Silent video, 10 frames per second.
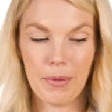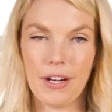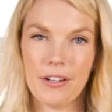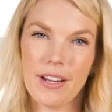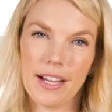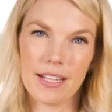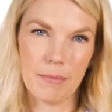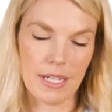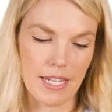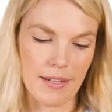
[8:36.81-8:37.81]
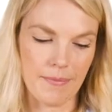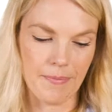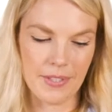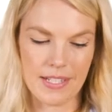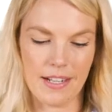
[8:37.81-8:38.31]
part, you're not gonna be,
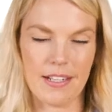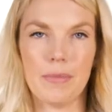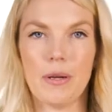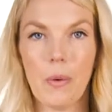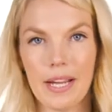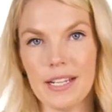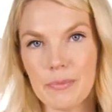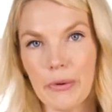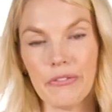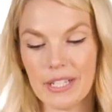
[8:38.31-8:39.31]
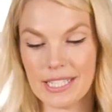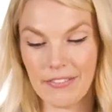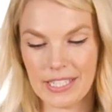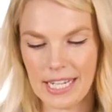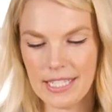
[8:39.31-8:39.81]
it's not gonna be quite as perfect
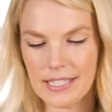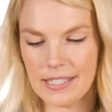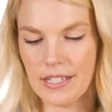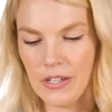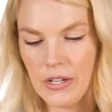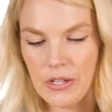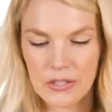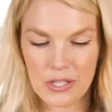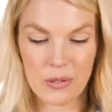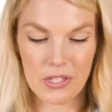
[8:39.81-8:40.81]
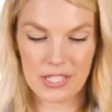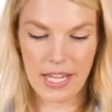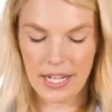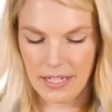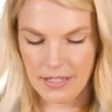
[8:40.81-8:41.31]
of a dice. So you can just
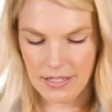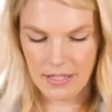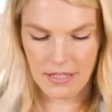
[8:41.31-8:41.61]
cut it